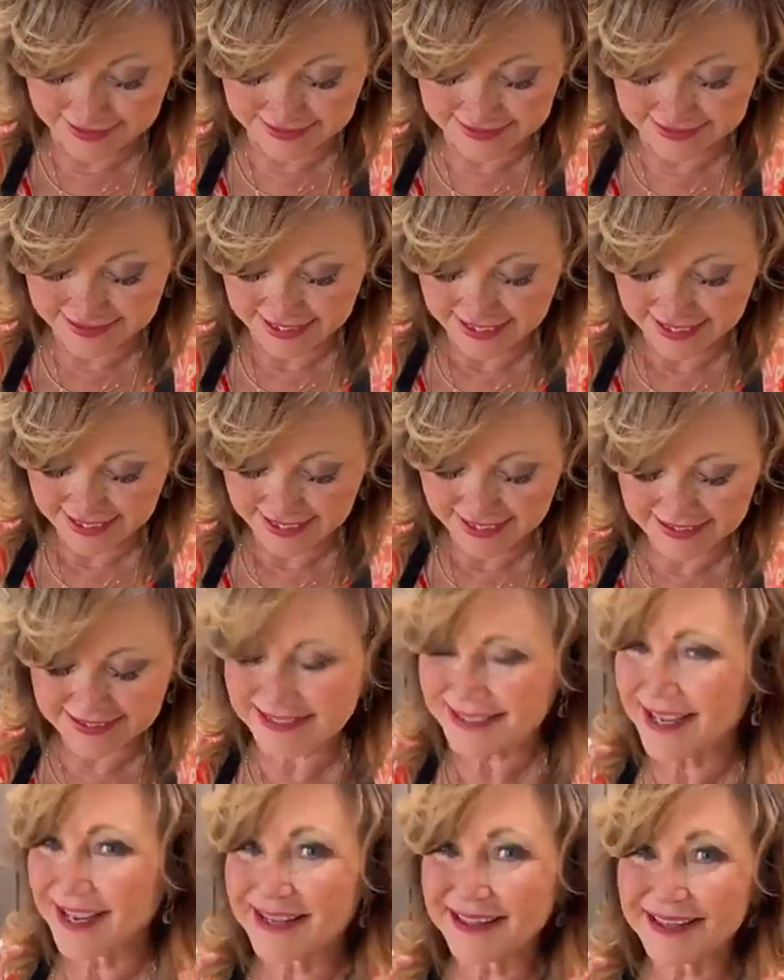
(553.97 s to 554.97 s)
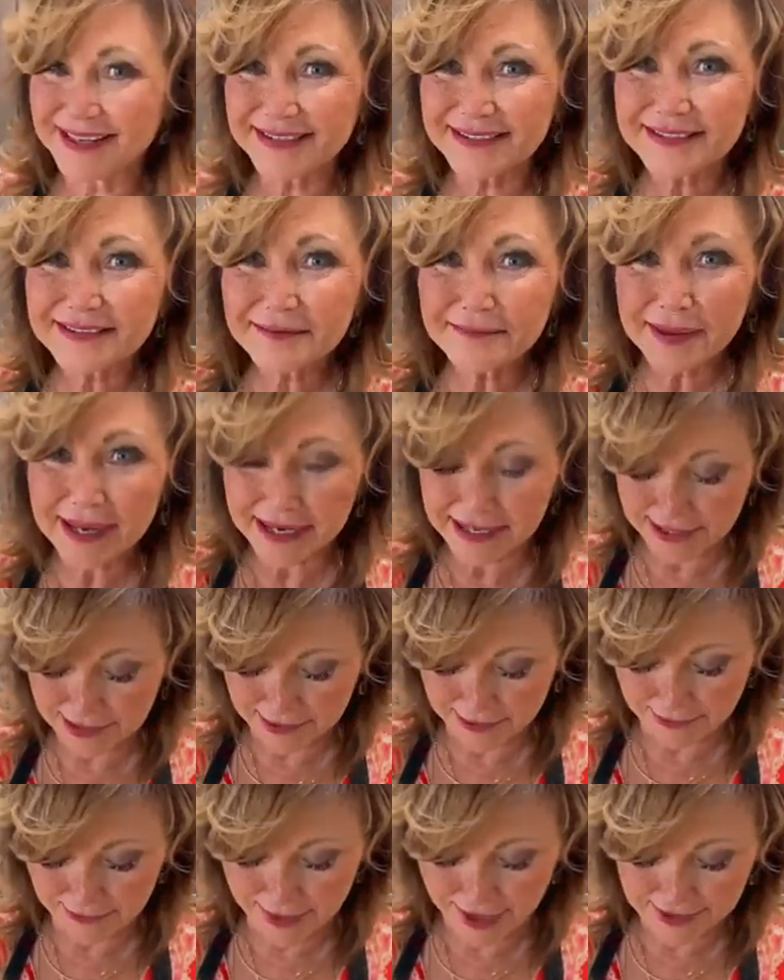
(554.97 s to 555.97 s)
is. It's like, this will make
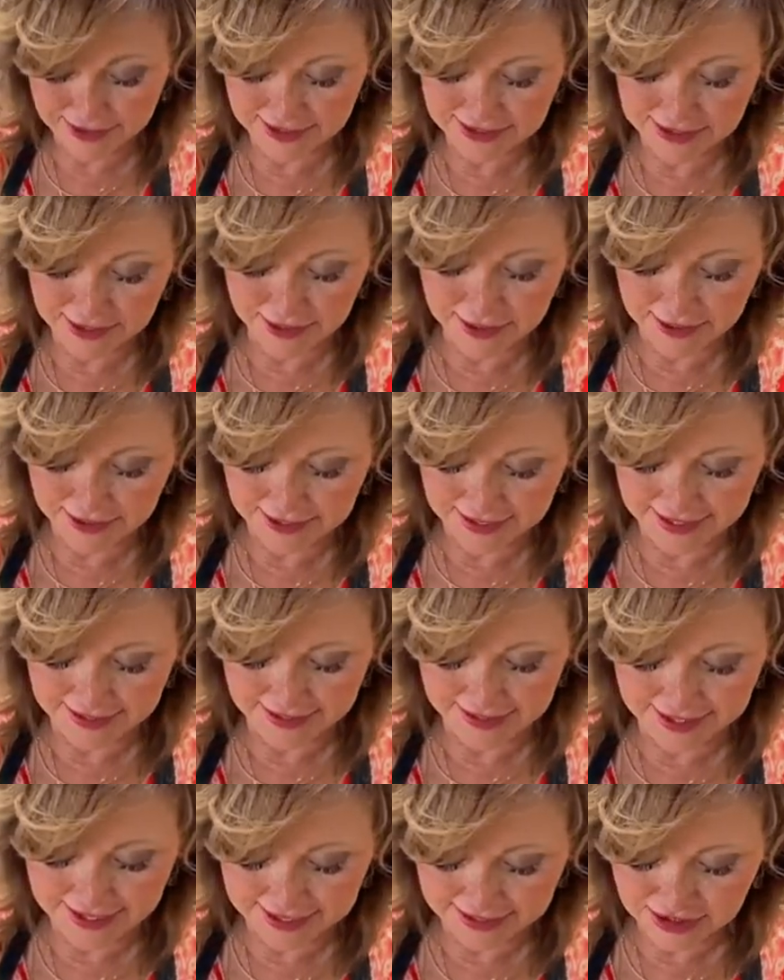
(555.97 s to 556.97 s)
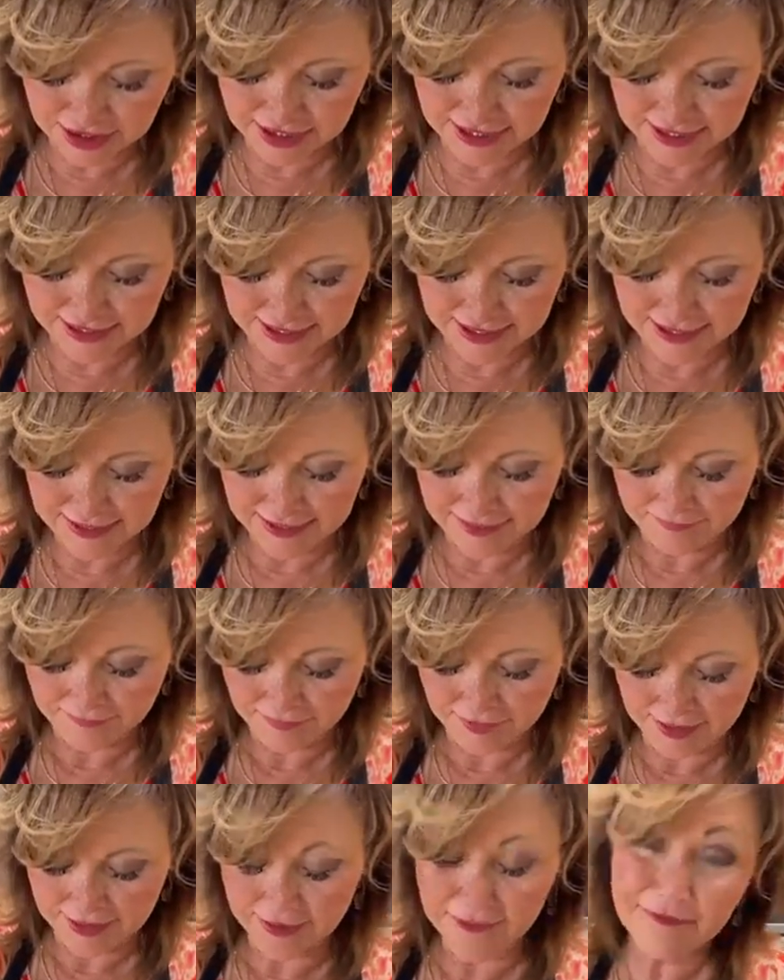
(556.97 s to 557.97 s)
you a rock star in the kitchen.
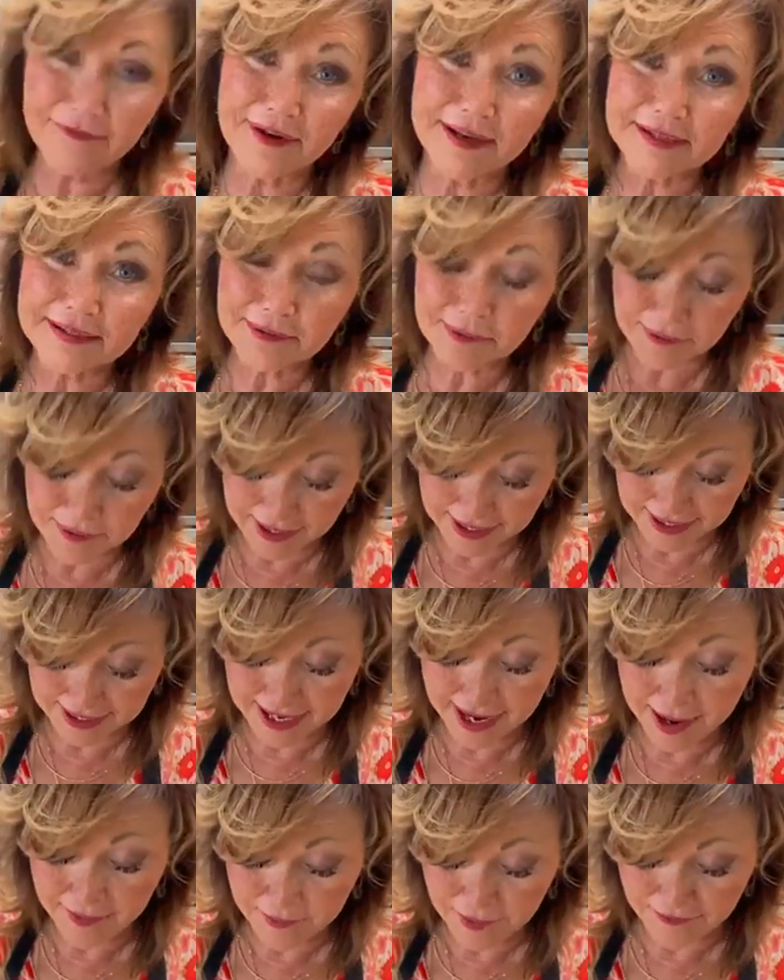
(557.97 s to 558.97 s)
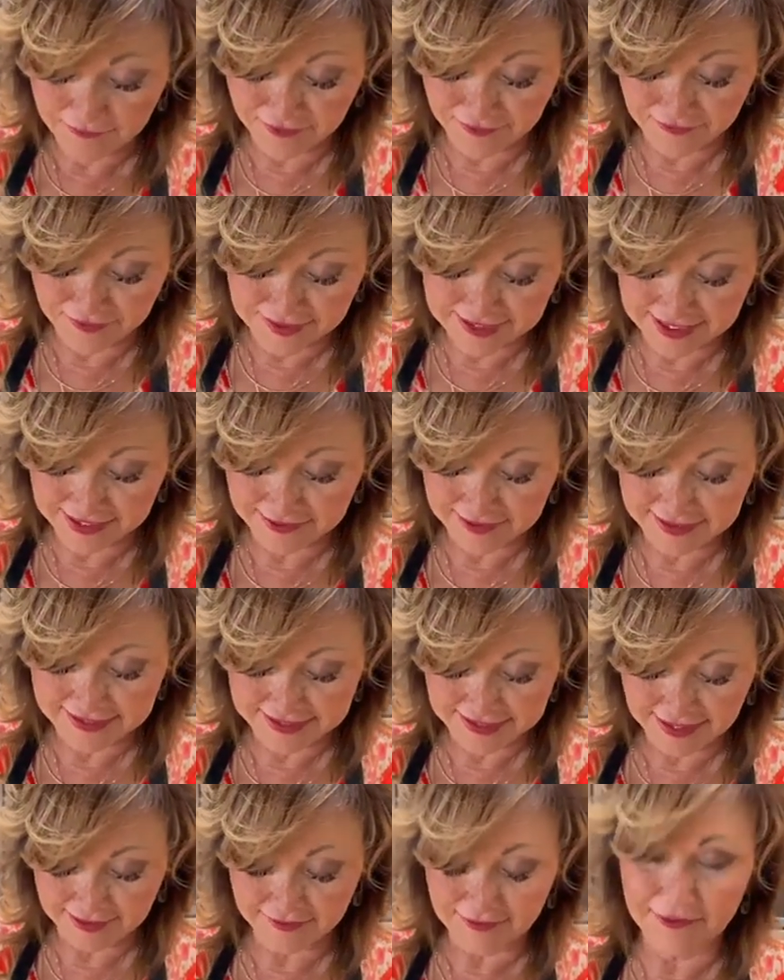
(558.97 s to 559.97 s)
Your friends will wanna come over for dinner
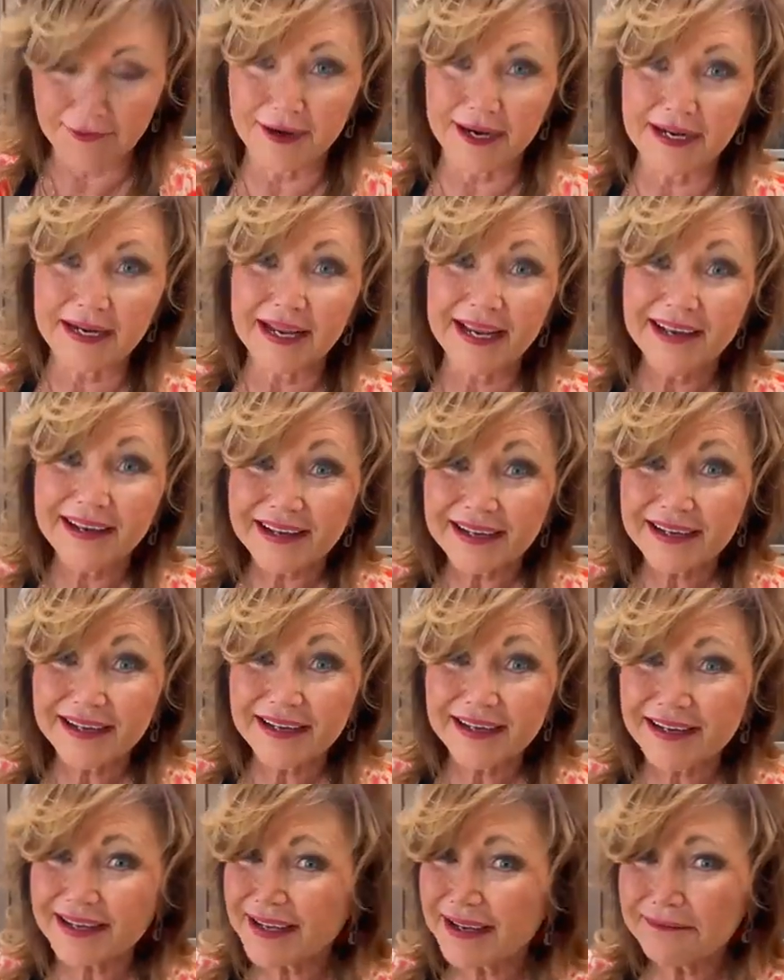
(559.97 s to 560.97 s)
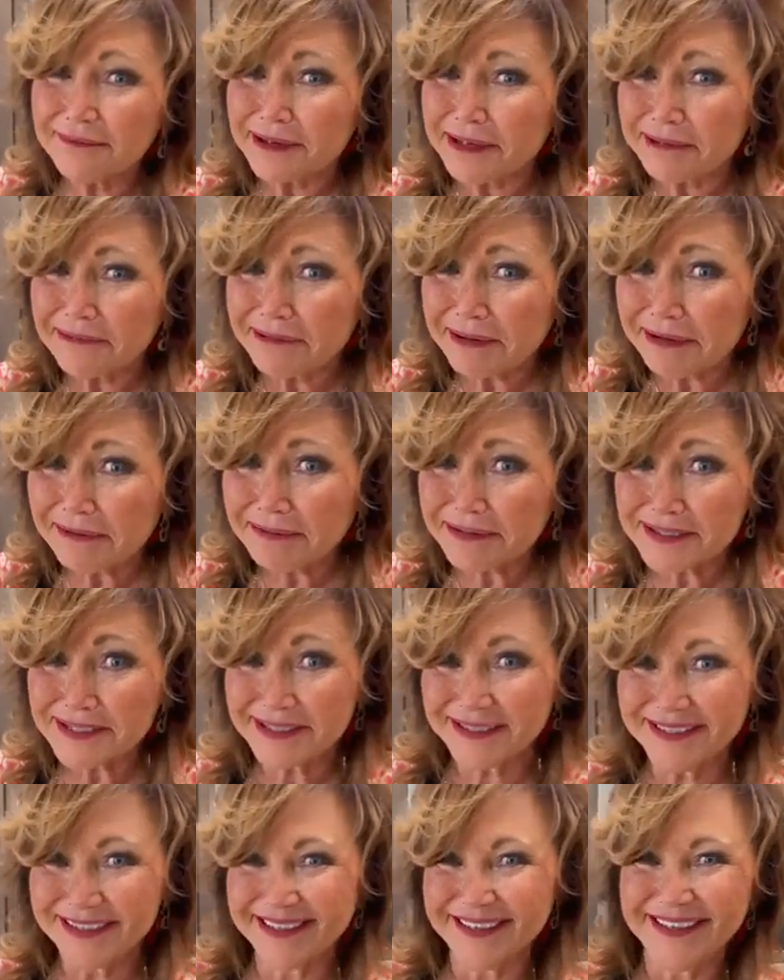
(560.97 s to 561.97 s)
instead of going, can we go
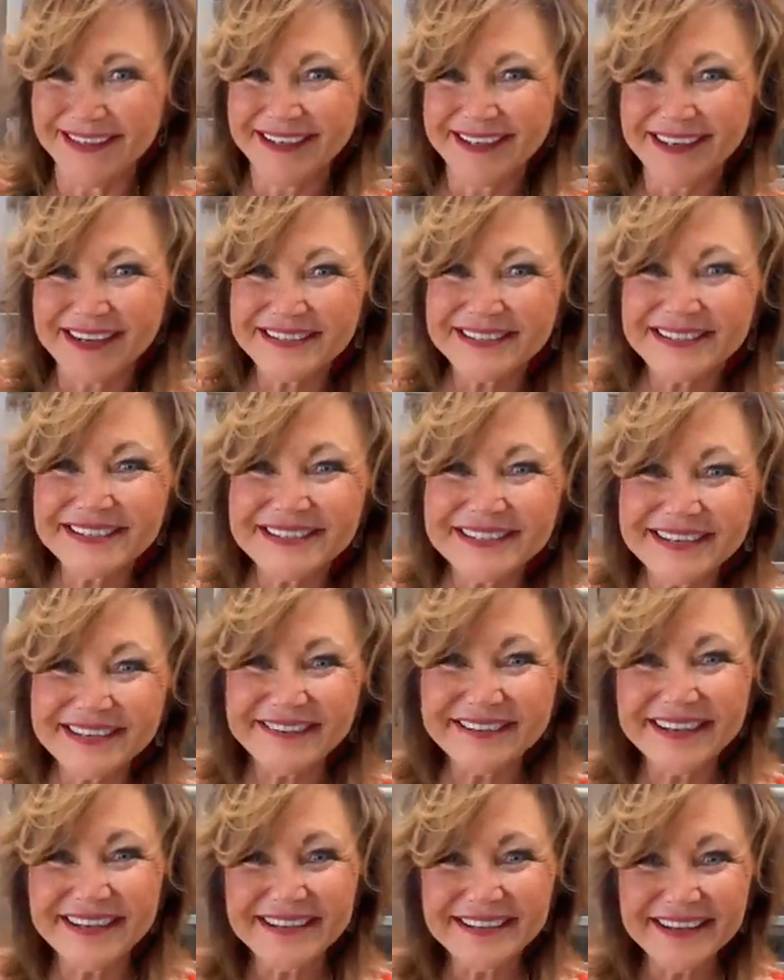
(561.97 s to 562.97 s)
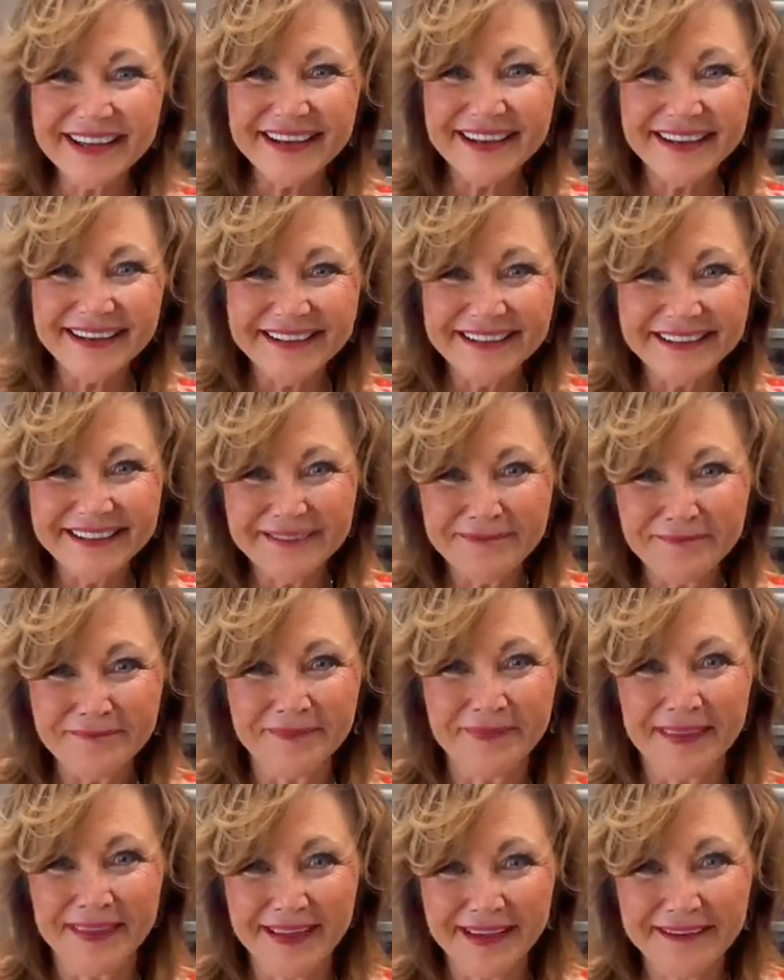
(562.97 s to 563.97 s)
out? Nice to see you, Linda.
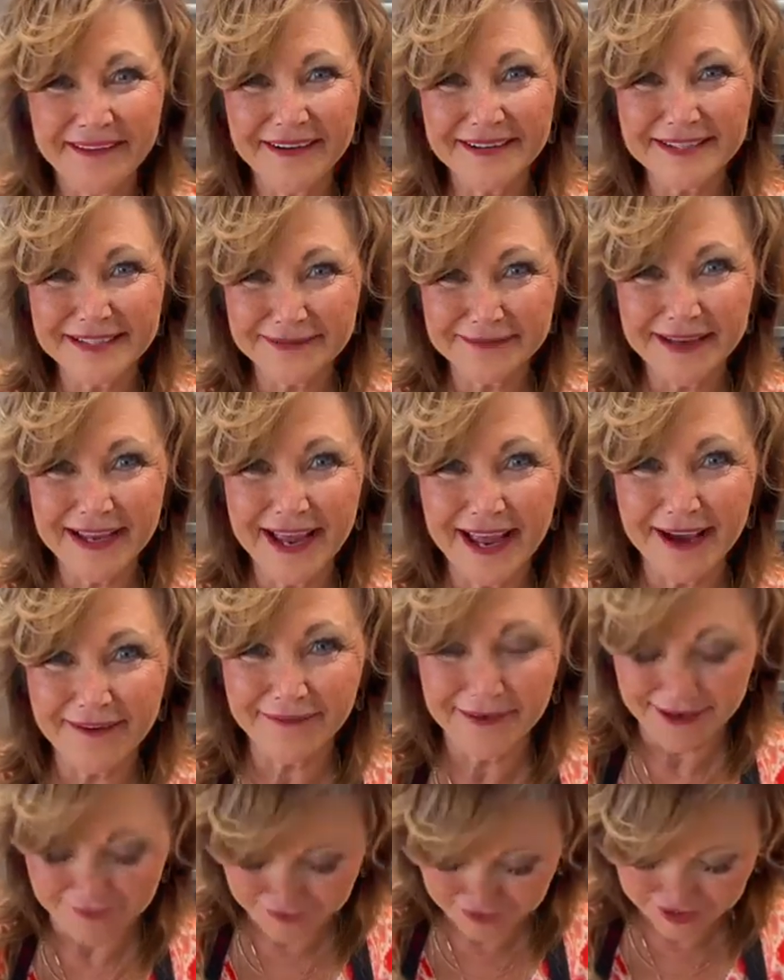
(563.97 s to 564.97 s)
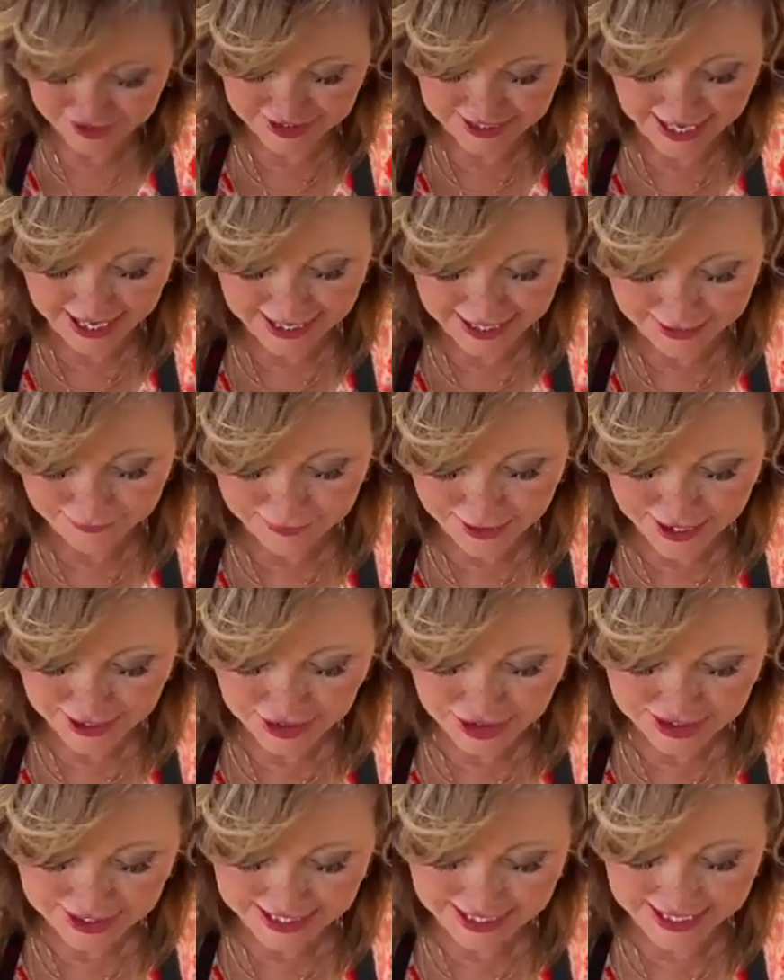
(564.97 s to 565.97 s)
Who else do we have? We have Shelly
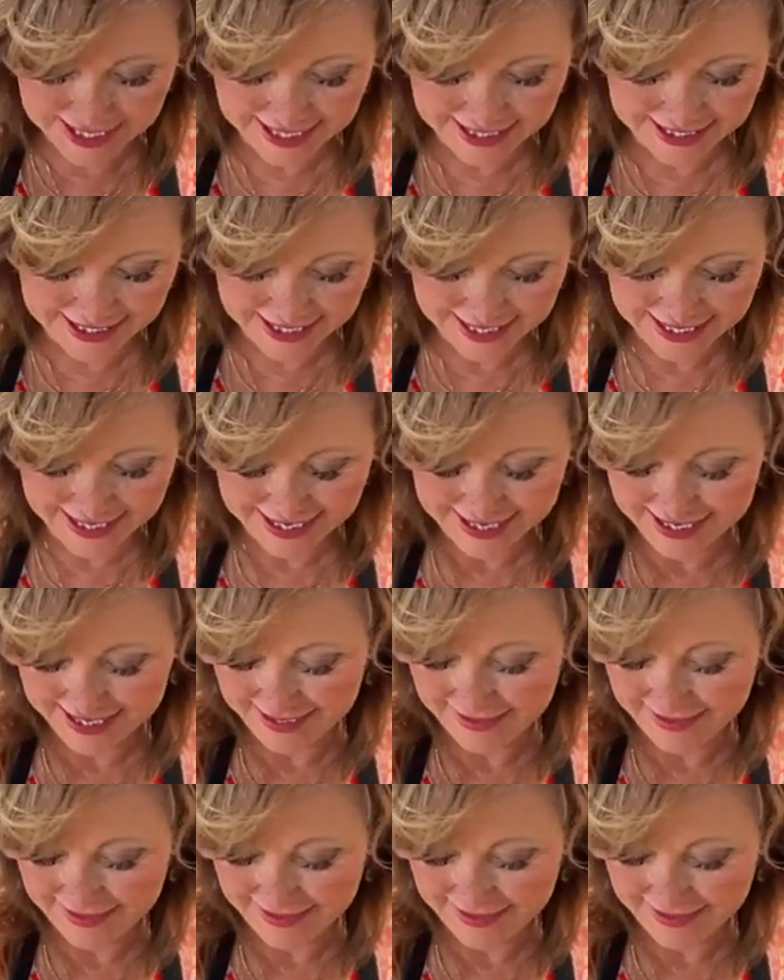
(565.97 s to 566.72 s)
watching.